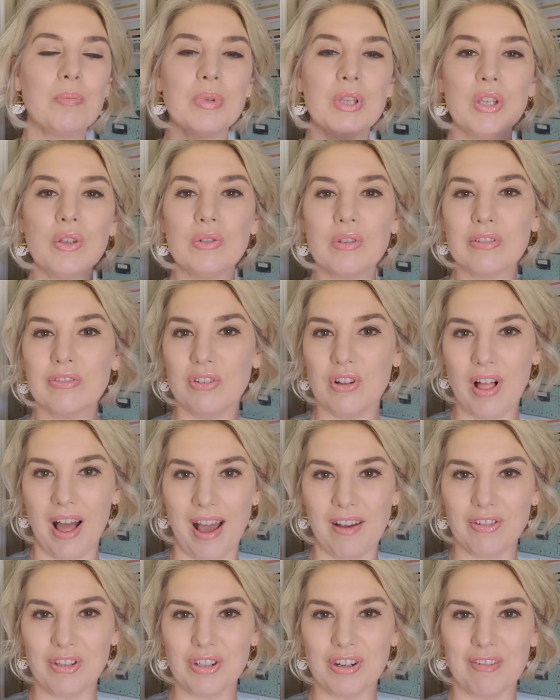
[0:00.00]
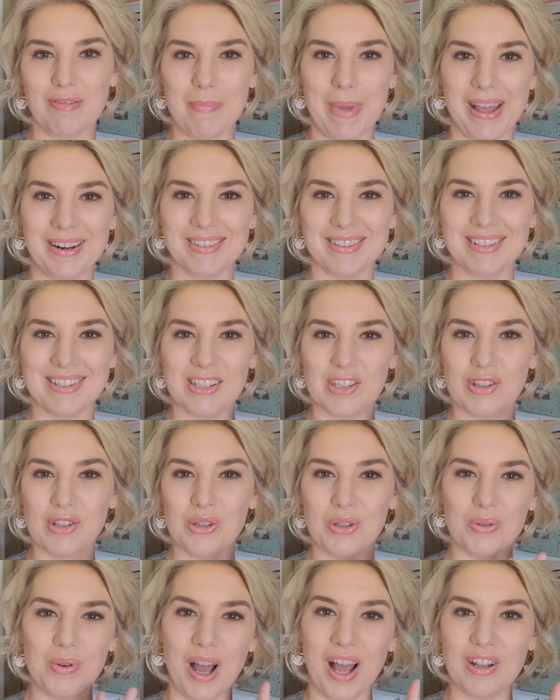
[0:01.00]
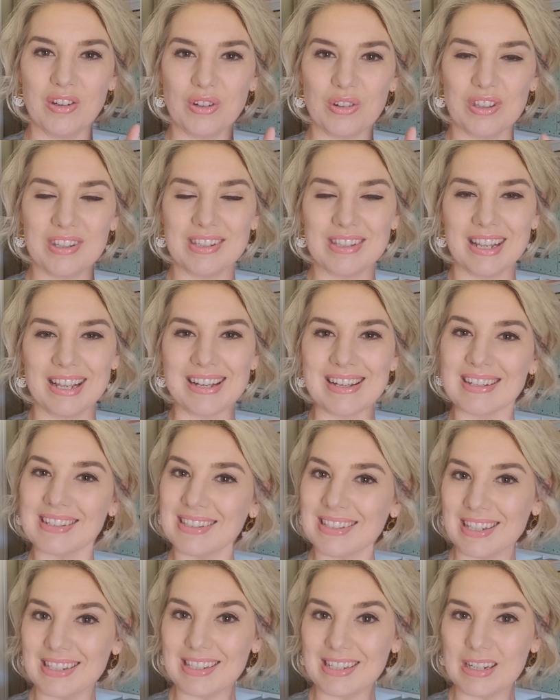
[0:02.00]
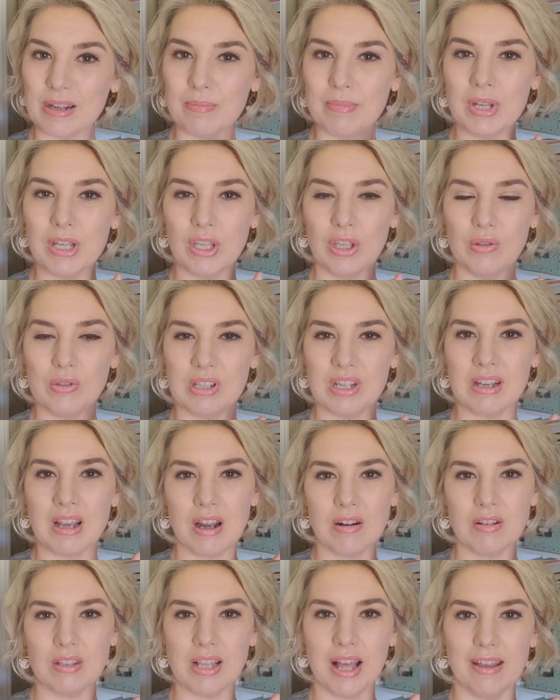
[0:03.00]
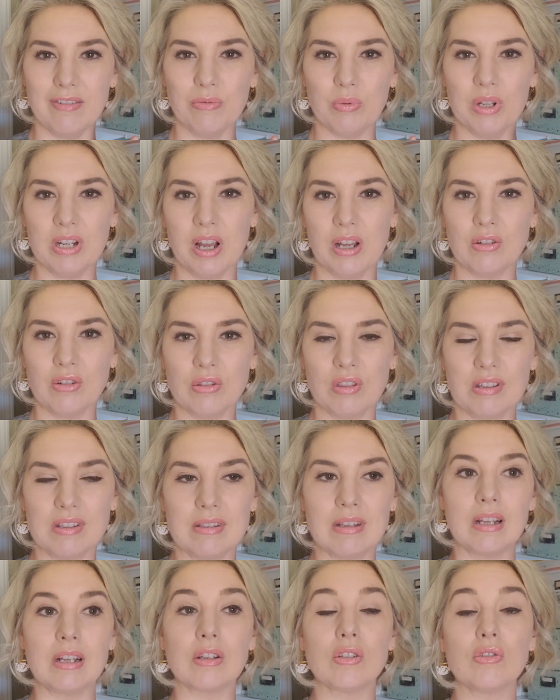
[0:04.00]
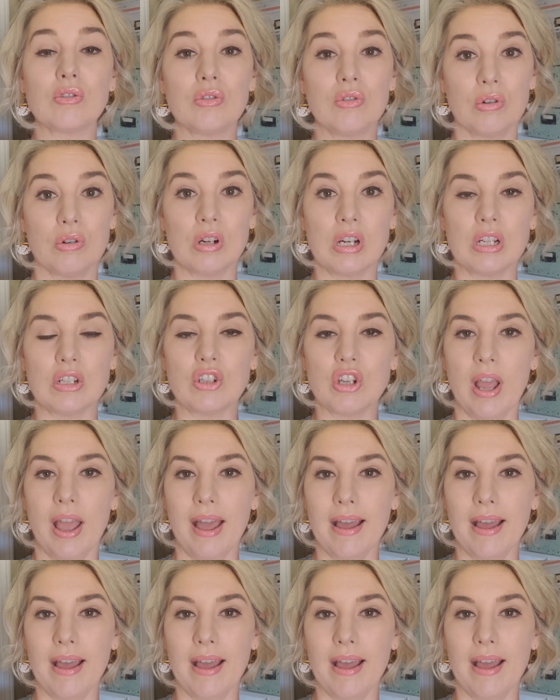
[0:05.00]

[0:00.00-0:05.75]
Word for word: beautiful after of Madeline's new under the sink system using our LifeWit under the sink storage,